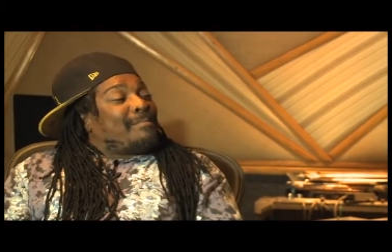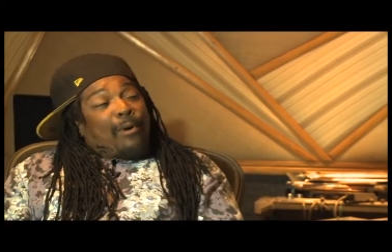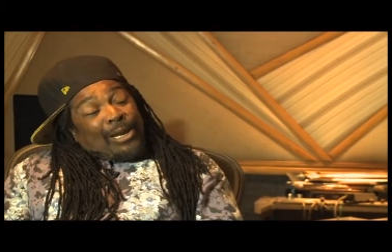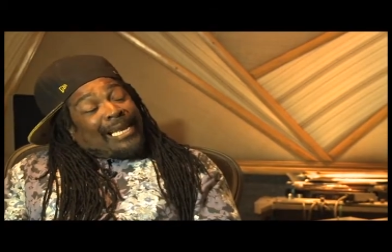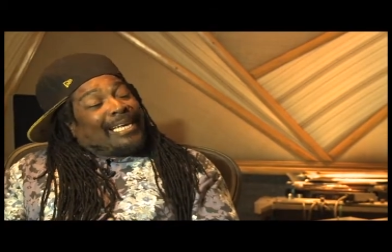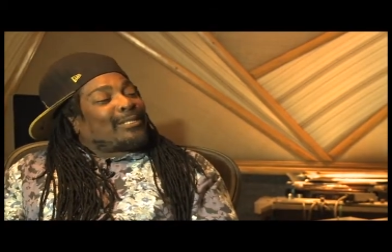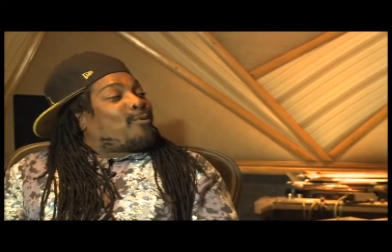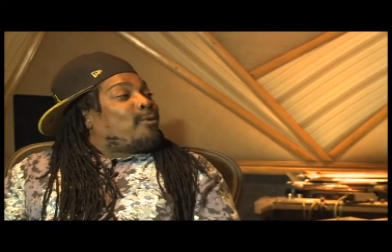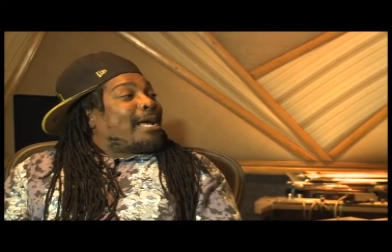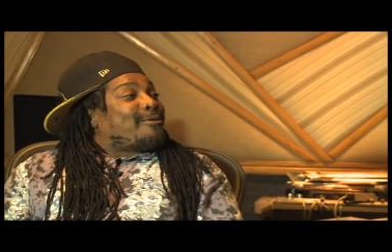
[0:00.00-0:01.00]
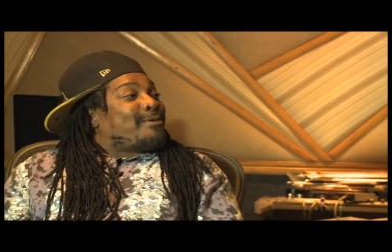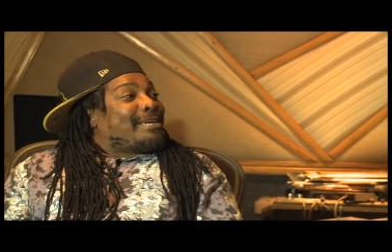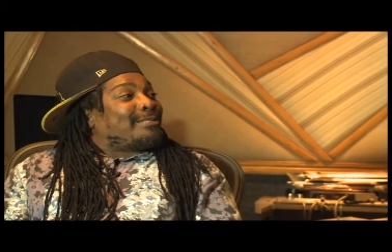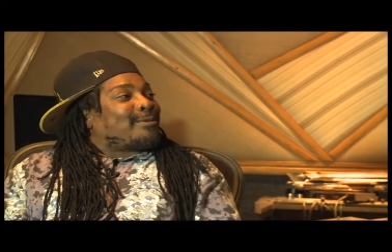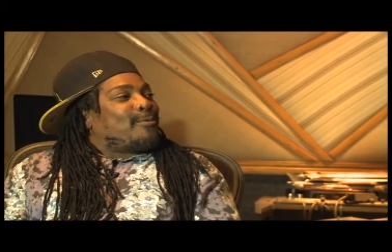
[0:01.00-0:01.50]
Bonnie Lee school are the
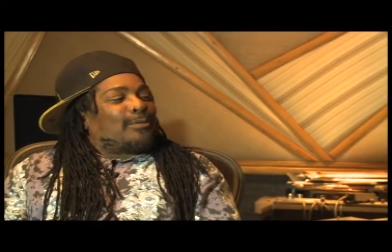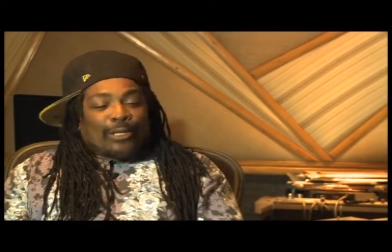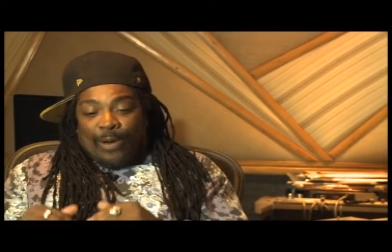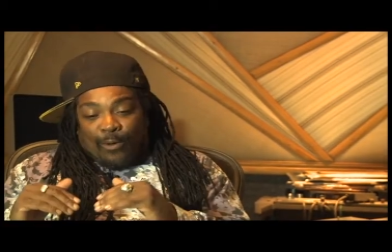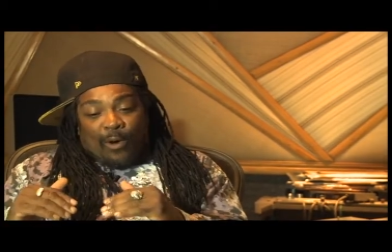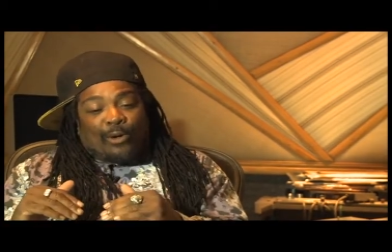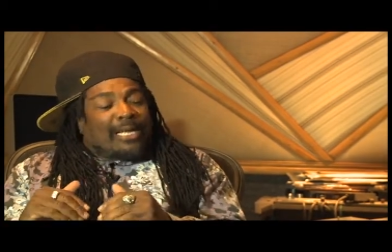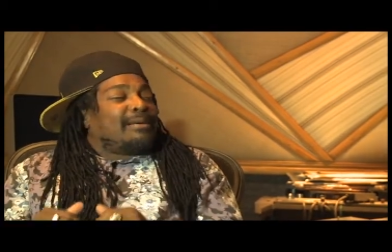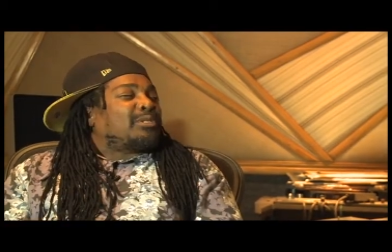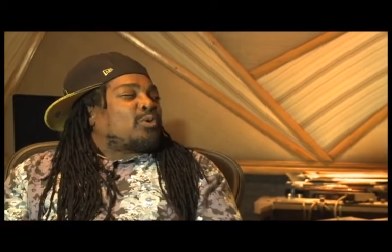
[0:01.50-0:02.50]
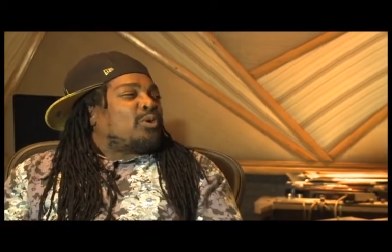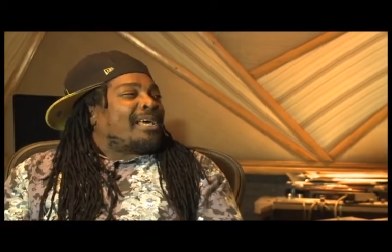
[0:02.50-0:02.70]
real school. So when you come out of them school,